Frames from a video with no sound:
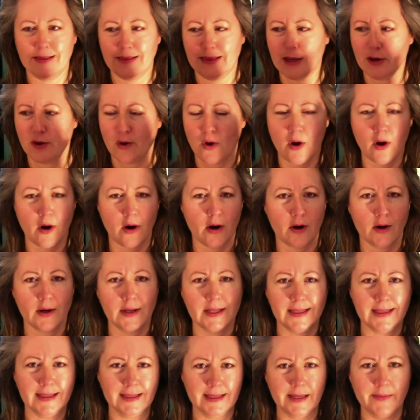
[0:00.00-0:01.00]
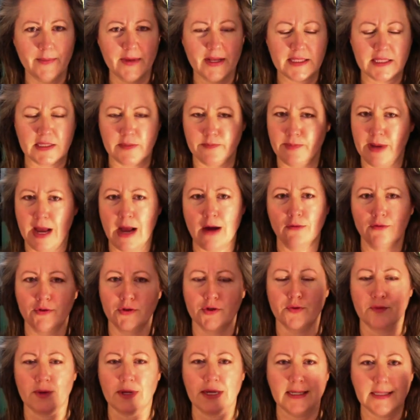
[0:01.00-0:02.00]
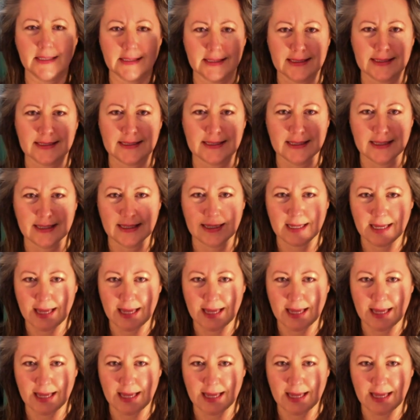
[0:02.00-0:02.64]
There are limits, boundaries.